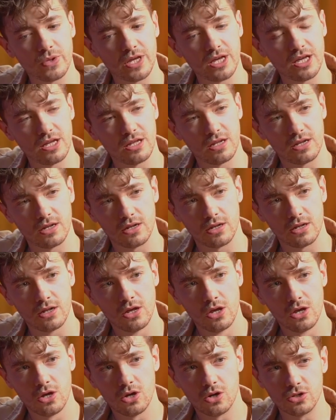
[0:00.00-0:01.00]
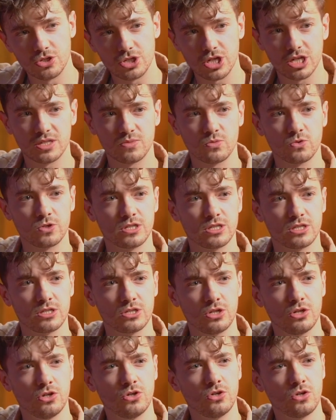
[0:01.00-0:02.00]
been on Jersey Boys
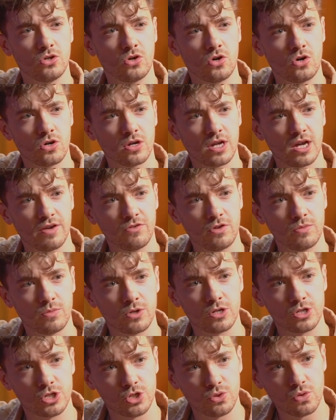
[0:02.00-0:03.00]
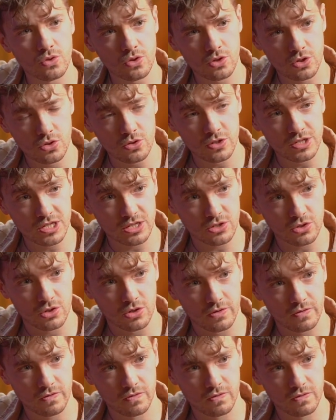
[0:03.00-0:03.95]
too long, have you? Because you were on Noises Off.